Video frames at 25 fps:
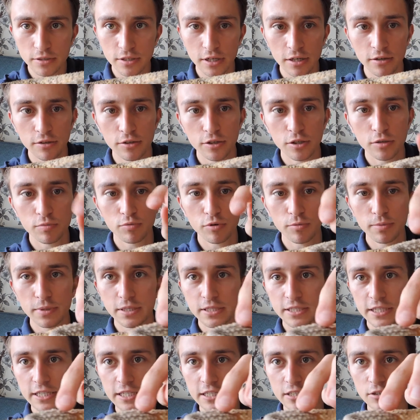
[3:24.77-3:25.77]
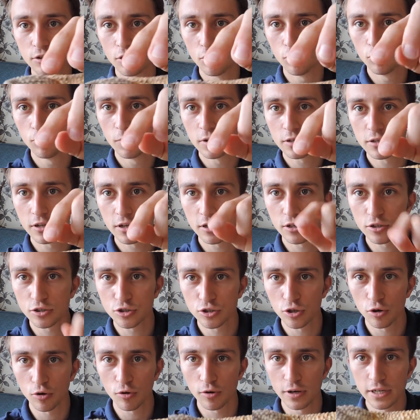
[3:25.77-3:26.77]
so you can probably see he's got almost like a
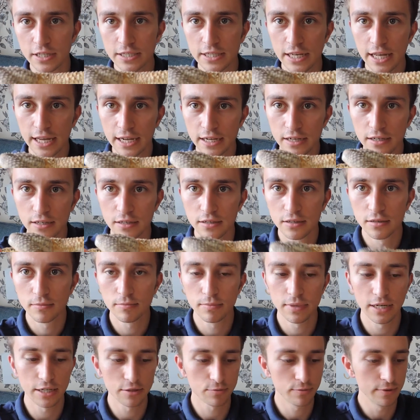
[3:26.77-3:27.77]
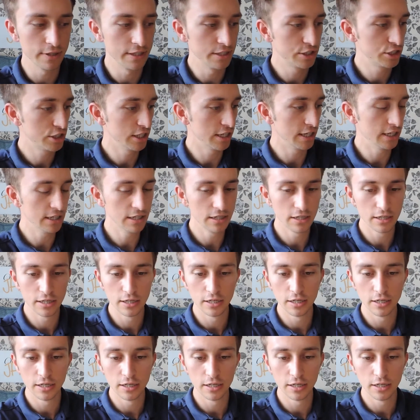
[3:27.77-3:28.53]
sock on his leg. That's where he's shedding.